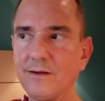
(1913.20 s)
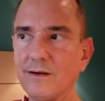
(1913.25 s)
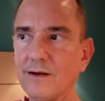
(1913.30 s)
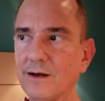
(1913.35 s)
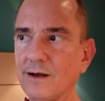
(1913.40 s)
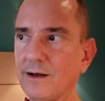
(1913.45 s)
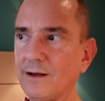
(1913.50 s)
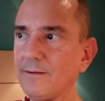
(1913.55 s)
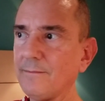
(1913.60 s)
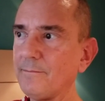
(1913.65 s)

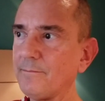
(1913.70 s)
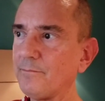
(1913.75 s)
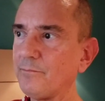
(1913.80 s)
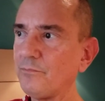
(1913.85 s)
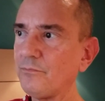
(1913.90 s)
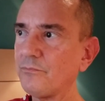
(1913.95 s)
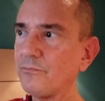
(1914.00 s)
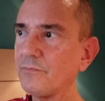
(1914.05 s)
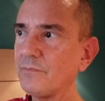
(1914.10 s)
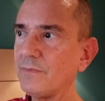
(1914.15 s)
Um,
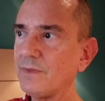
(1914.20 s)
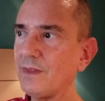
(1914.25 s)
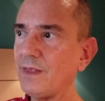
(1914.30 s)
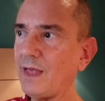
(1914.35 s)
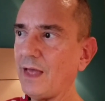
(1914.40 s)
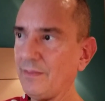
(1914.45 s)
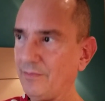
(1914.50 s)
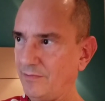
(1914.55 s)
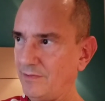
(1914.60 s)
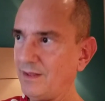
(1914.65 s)

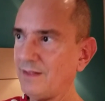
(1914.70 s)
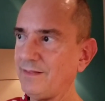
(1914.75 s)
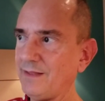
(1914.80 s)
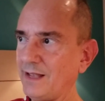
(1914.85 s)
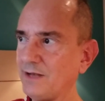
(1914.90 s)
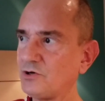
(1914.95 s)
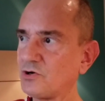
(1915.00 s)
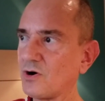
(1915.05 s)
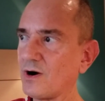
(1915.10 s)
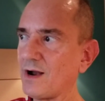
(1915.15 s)
and then
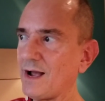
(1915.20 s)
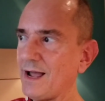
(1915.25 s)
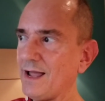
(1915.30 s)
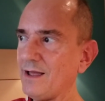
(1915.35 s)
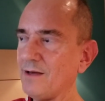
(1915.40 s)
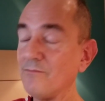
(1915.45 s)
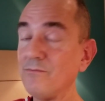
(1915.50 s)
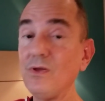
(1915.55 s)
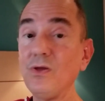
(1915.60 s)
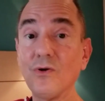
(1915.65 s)
they try
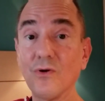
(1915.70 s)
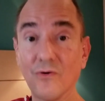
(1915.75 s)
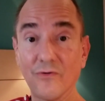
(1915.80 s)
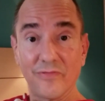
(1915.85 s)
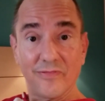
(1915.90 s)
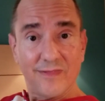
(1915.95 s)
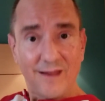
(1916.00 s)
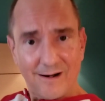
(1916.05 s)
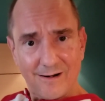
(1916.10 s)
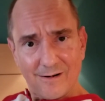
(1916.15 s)

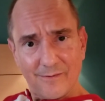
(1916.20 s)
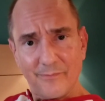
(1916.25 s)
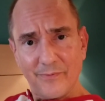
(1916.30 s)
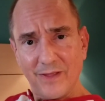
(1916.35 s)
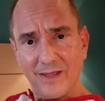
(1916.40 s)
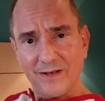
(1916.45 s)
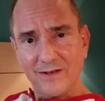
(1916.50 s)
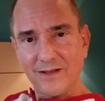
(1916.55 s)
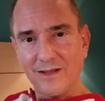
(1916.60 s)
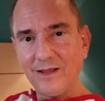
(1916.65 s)

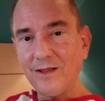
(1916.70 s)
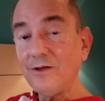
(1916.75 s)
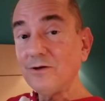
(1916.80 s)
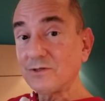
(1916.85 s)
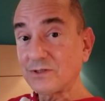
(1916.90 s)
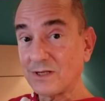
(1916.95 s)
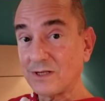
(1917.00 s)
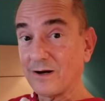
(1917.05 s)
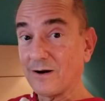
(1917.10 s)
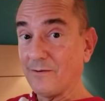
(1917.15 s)
immunotherapy to
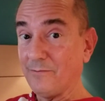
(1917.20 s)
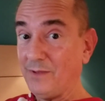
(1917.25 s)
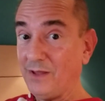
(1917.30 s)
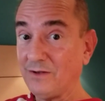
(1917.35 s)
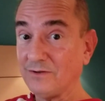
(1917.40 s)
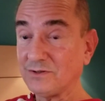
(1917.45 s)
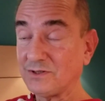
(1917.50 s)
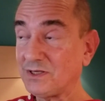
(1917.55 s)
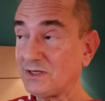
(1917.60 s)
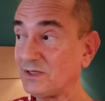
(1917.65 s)
use their
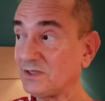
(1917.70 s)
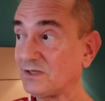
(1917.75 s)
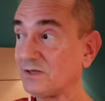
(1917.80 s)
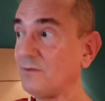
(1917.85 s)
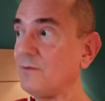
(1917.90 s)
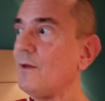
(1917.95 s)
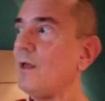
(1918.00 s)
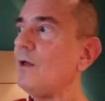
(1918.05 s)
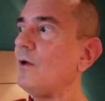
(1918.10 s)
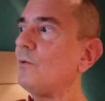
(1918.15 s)
immune system,
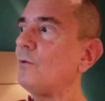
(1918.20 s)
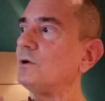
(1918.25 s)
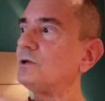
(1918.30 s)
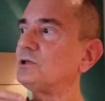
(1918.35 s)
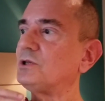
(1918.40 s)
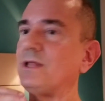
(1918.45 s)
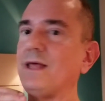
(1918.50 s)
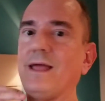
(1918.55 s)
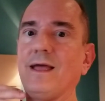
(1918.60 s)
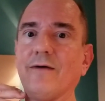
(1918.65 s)

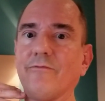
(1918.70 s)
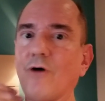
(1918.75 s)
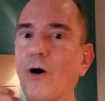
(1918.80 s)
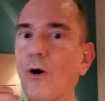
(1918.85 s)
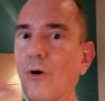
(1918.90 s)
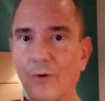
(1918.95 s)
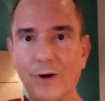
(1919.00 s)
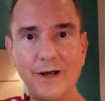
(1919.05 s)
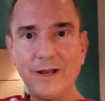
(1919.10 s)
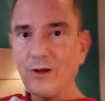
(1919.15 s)
which they have
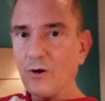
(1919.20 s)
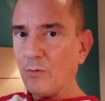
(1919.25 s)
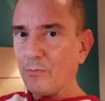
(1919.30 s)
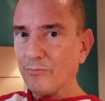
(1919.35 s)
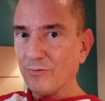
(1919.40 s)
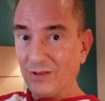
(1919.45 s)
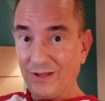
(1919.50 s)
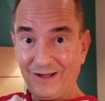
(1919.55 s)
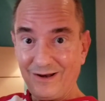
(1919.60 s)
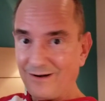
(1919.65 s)
already
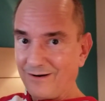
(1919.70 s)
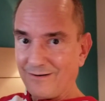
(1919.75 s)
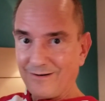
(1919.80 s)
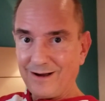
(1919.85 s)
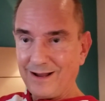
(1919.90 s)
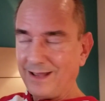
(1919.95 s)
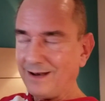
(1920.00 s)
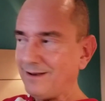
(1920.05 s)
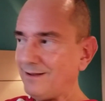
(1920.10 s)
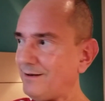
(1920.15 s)

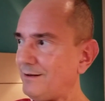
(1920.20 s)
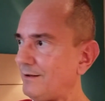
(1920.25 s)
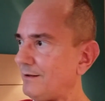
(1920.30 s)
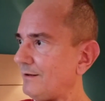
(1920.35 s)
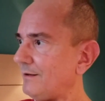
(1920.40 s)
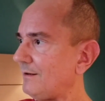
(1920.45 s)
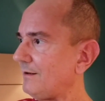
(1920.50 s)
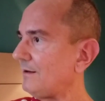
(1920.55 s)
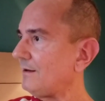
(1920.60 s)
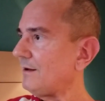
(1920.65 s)
obliterated
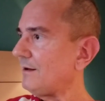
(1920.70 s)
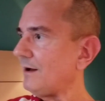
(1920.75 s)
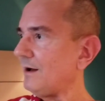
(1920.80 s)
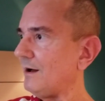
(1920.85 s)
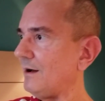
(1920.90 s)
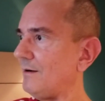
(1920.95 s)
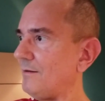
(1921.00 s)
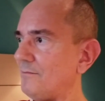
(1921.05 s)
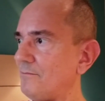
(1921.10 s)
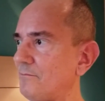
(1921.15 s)

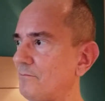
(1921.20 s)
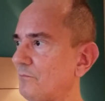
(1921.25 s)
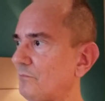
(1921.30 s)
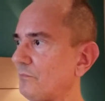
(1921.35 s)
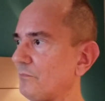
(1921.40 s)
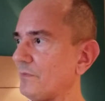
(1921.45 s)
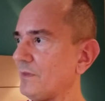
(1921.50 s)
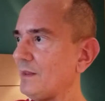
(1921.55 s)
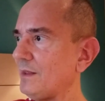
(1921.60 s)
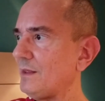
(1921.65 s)
um,
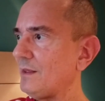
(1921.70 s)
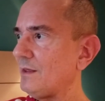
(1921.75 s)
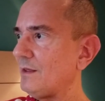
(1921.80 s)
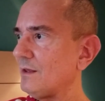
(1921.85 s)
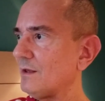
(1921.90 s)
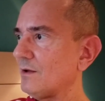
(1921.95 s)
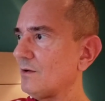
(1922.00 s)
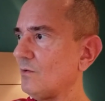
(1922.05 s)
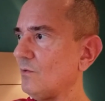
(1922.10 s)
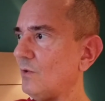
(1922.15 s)

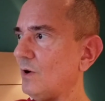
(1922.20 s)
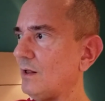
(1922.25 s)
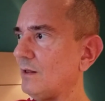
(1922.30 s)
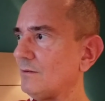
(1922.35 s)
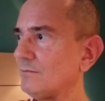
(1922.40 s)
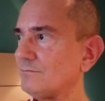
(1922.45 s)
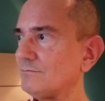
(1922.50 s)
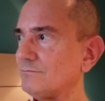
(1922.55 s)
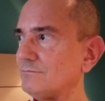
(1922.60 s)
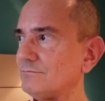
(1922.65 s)

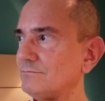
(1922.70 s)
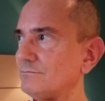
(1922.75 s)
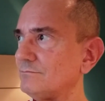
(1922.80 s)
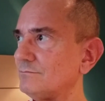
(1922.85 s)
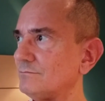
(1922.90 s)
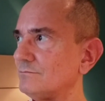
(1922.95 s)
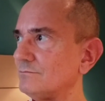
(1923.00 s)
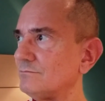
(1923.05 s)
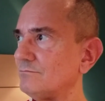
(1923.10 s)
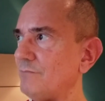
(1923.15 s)
well,
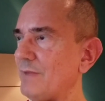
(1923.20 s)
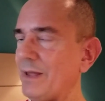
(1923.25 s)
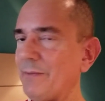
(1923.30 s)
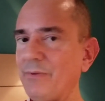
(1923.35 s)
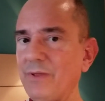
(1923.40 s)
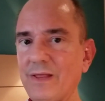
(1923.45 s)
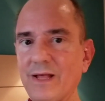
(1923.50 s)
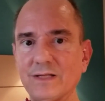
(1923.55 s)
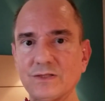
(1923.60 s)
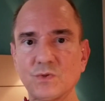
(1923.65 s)

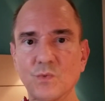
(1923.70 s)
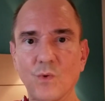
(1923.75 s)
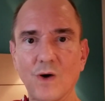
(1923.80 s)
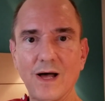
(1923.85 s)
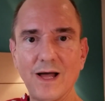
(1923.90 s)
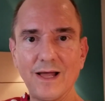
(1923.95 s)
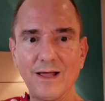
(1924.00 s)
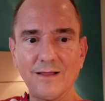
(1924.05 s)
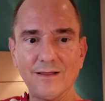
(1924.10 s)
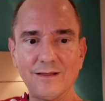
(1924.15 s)
maybe that's
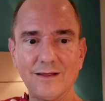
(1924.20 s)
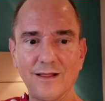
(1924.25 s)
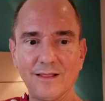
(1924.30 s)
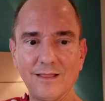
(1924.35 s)
why a,